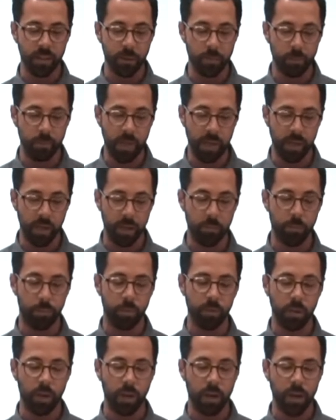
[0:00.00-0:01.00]
a man
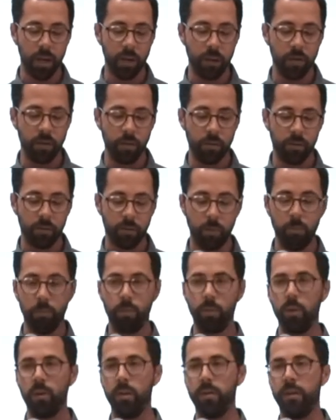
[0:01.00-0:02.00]
blind from
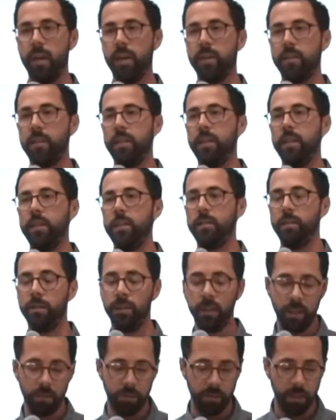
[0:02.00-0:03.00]
birth as he's
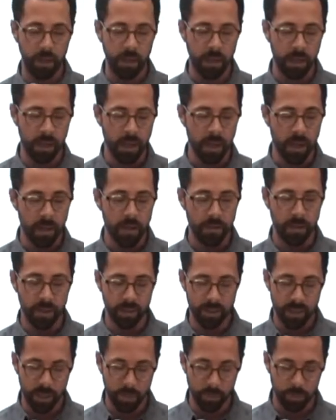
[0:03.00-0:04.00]
leaving the
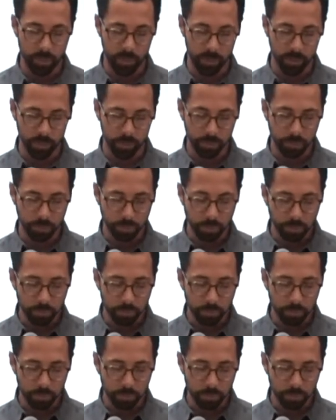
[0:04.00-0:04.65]
temple.